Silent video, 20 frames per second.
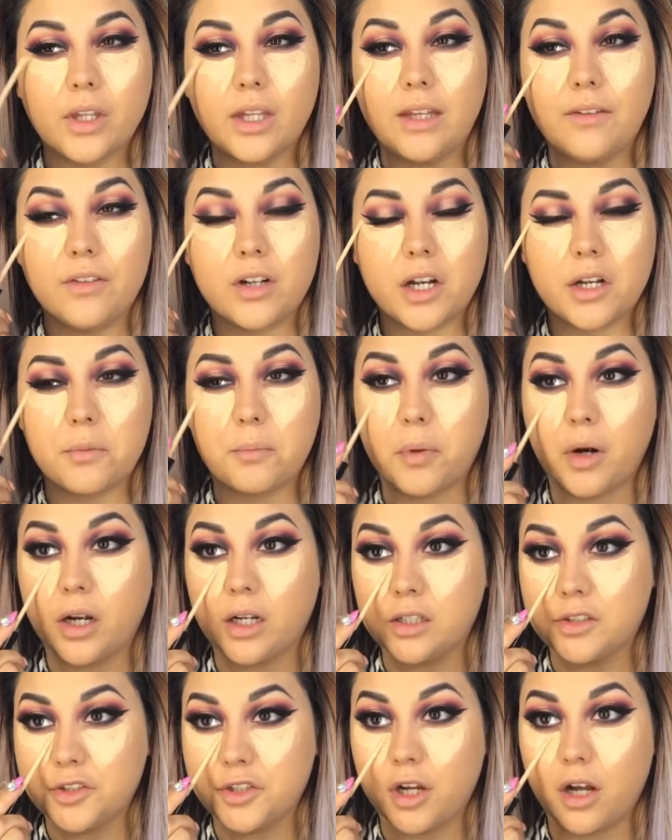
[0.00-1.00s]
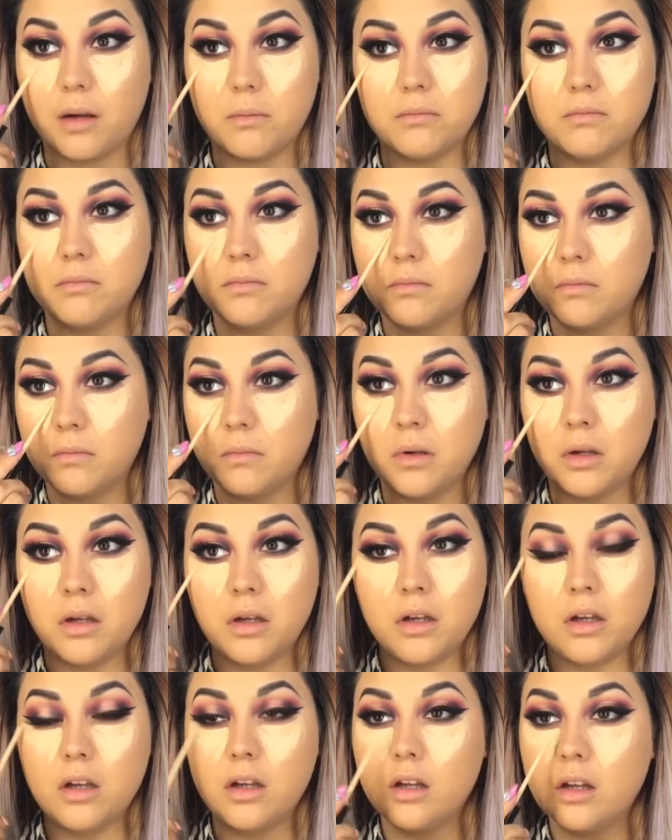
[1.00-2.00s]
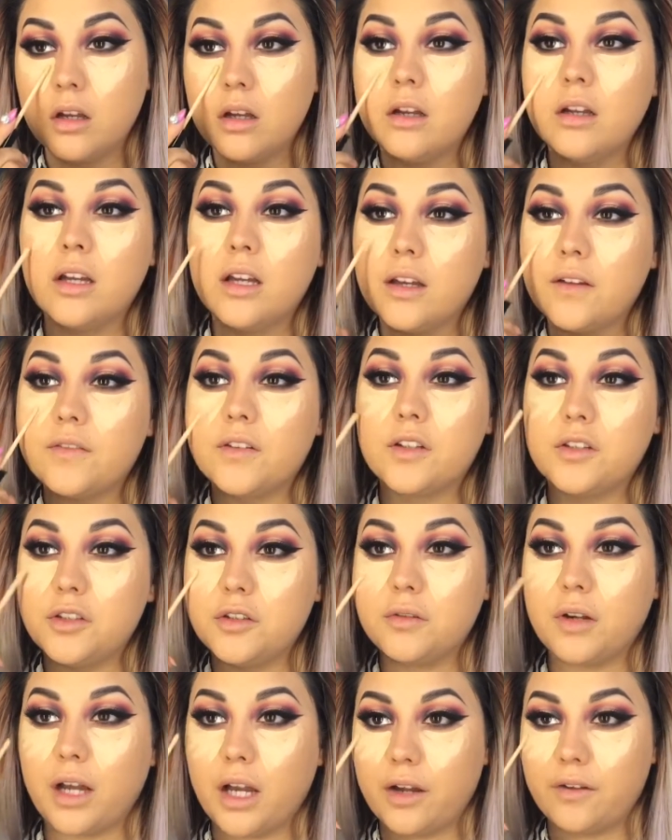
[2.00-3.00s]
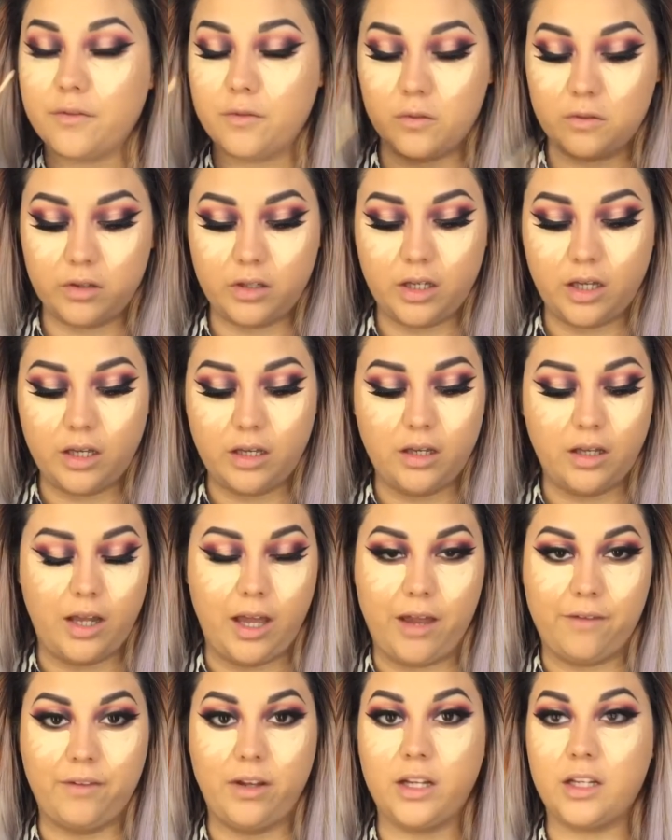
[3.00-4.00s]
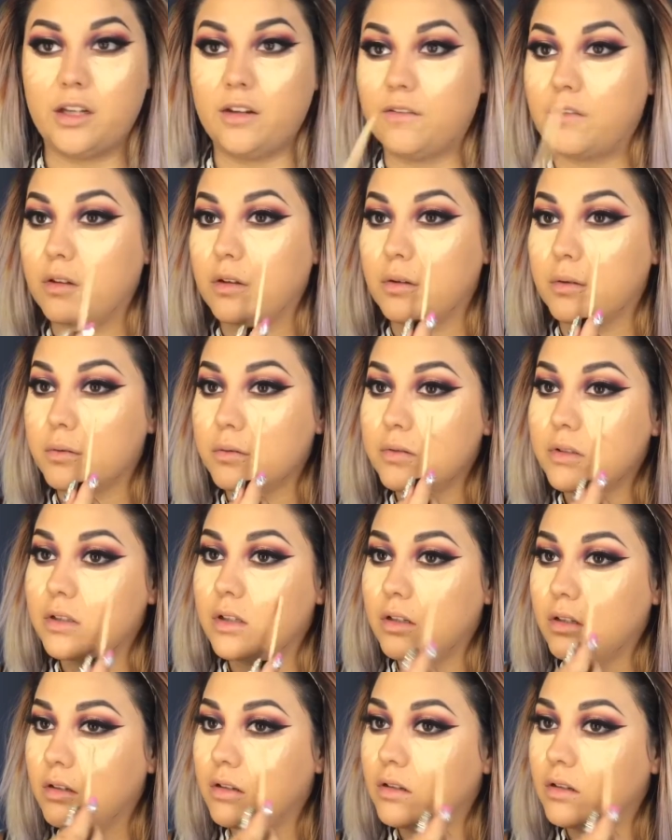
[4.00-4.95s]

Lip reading: even at a bargain shop. If you do have any of those.